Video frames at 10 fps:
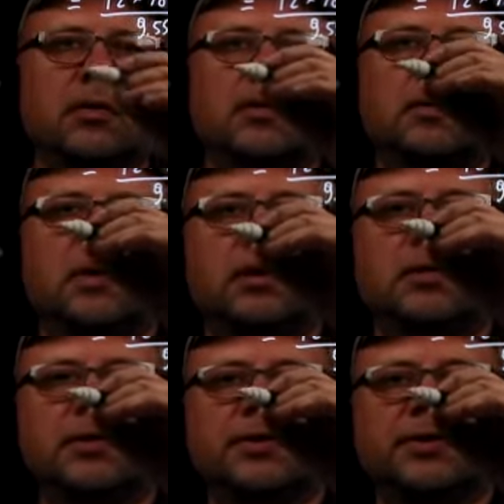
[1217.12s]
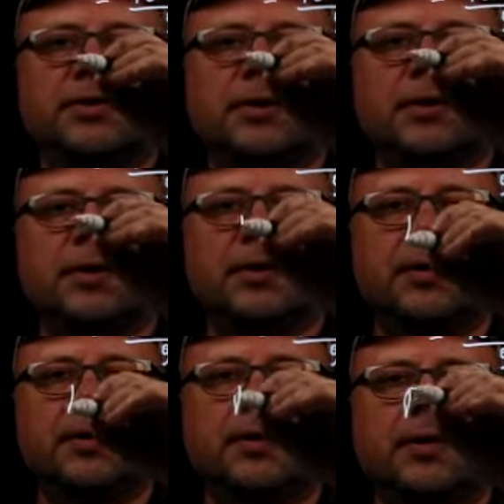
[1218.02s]
well, I can just say
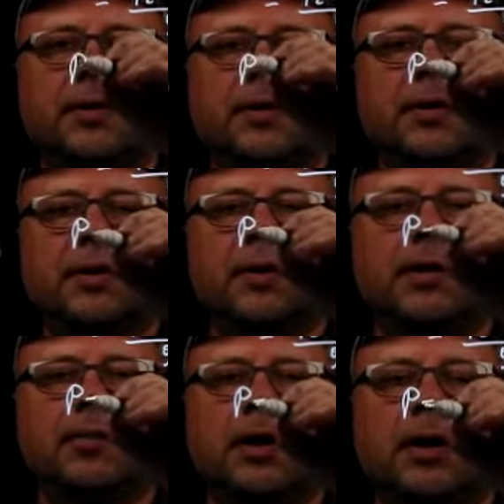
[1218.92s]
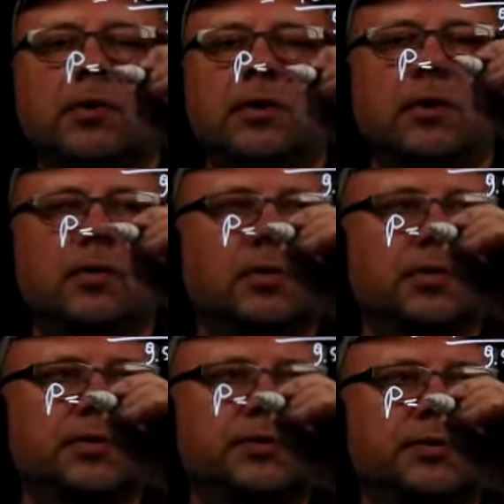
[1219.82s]
power
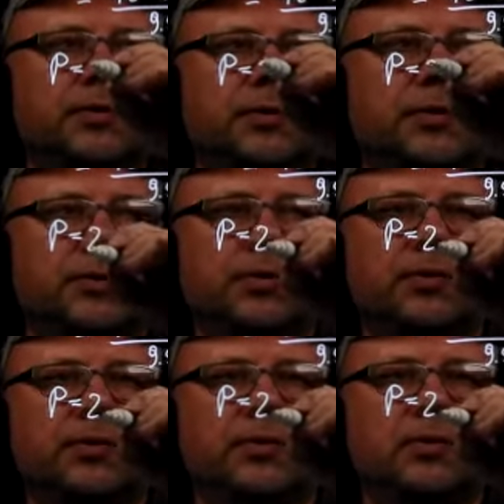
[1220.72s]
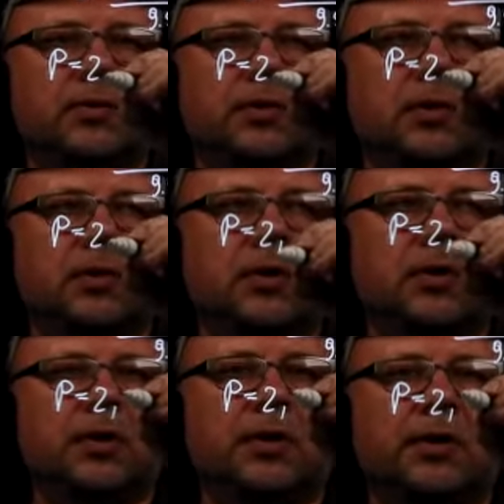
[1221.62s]
equals 2,
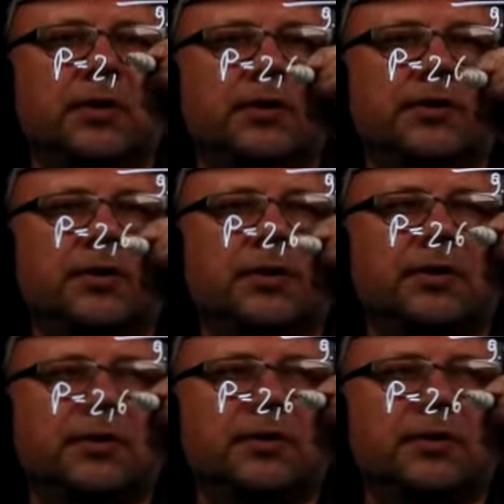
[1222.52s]
6,